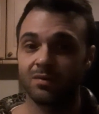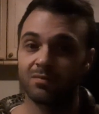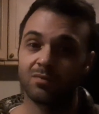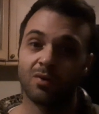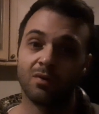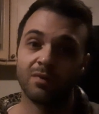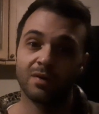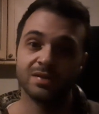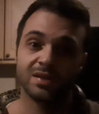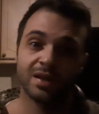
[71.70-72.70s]
not a
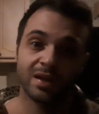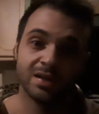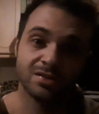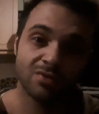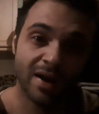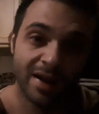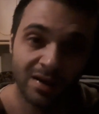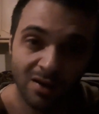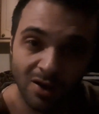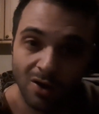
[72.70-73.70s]
very stinky
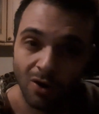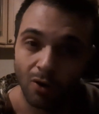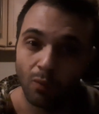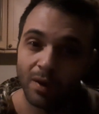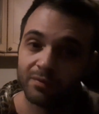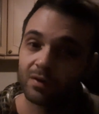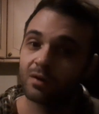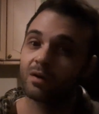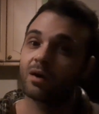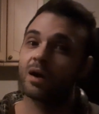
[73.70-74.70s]
strain, or
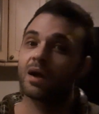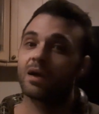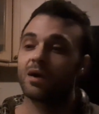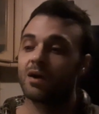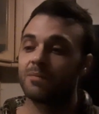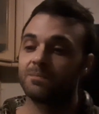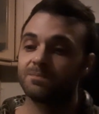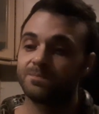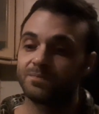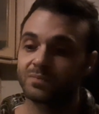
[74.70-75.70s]
whether I
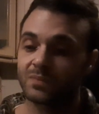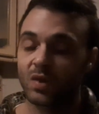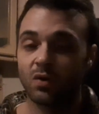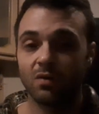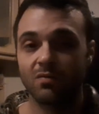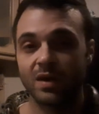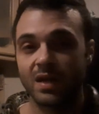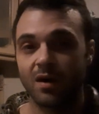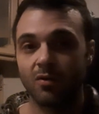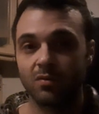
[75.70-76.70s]
um got a
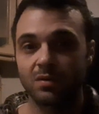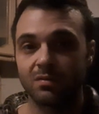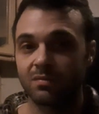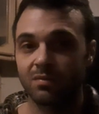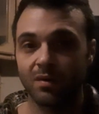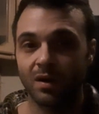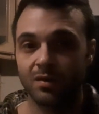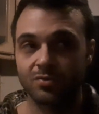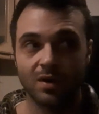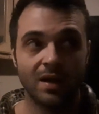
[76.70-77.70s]
really old,
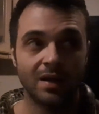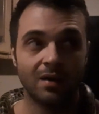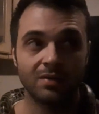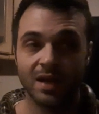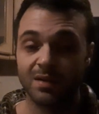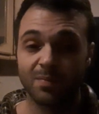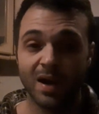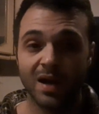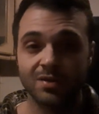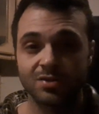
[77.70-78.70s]
uh, dried out dead
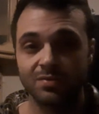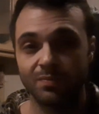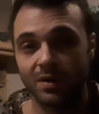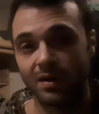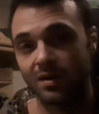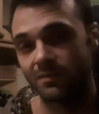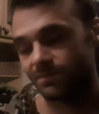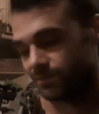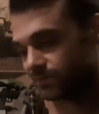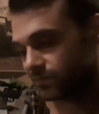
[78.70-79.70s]
batch. But
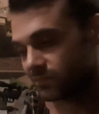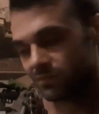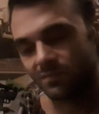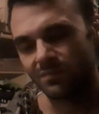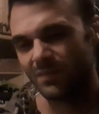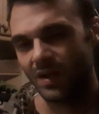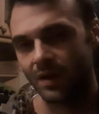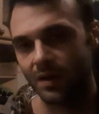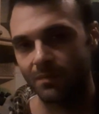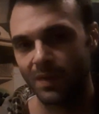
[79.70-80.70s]

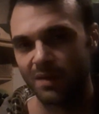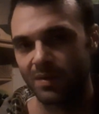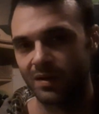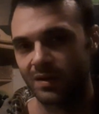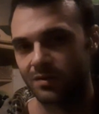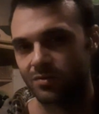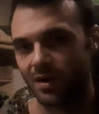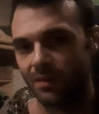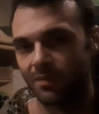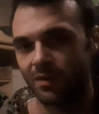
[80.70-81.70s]
yeah, maybe I need to
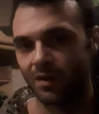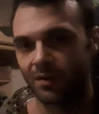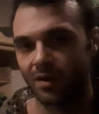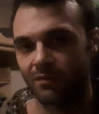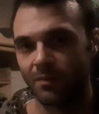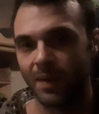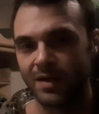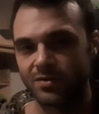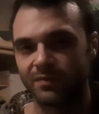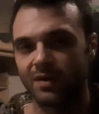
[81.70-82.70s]
try another
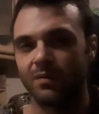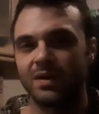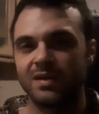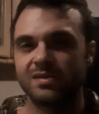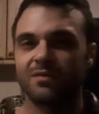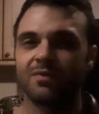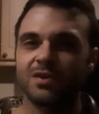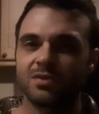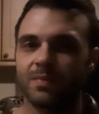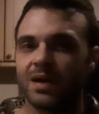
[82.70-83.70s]
batch of it when there's a
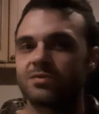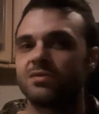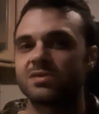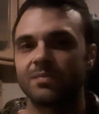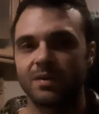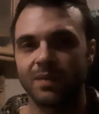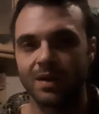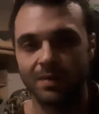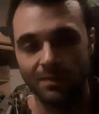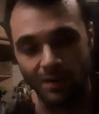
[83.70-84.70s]
fresher batch or something,
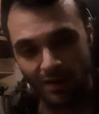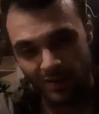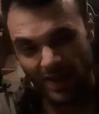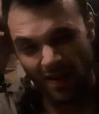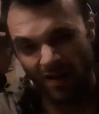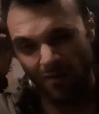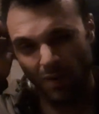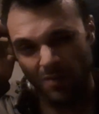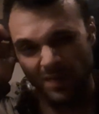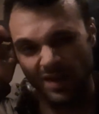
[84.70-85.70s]
maybe. But that I
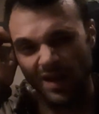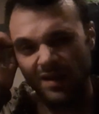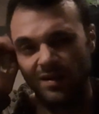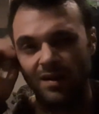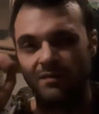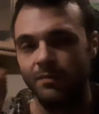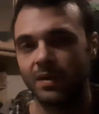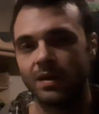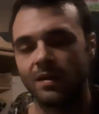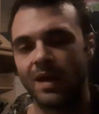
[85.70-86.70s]
won't be getting another
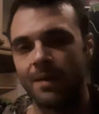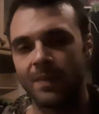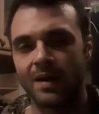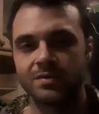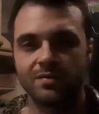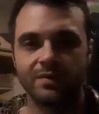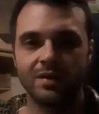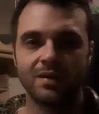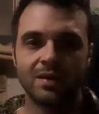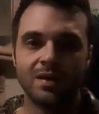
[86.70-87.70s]
bit of that batch of it.